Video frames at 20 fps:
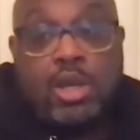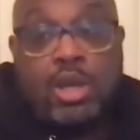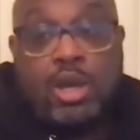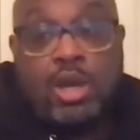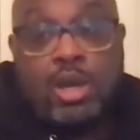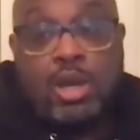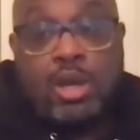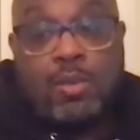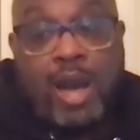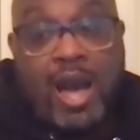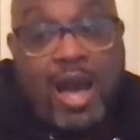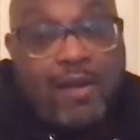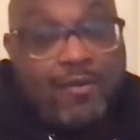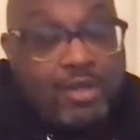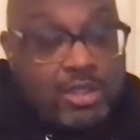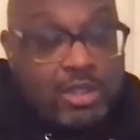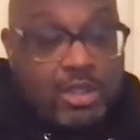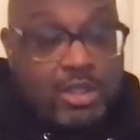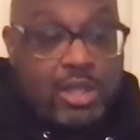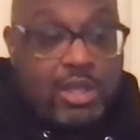Um,
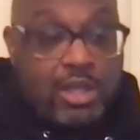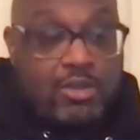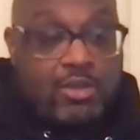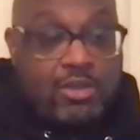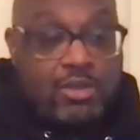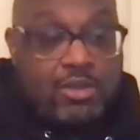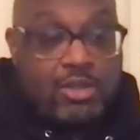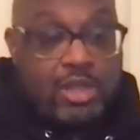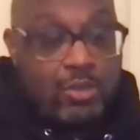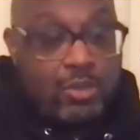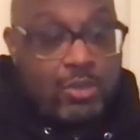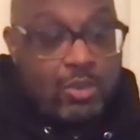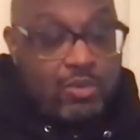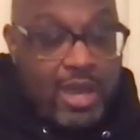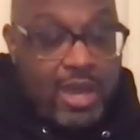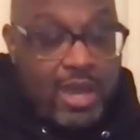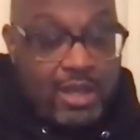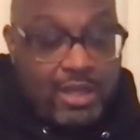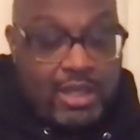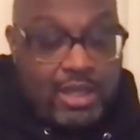obviously, like you said, we've
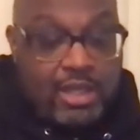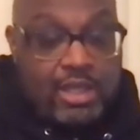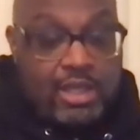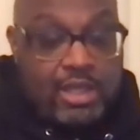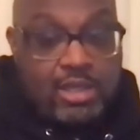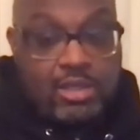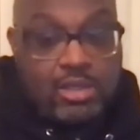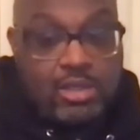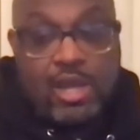had kids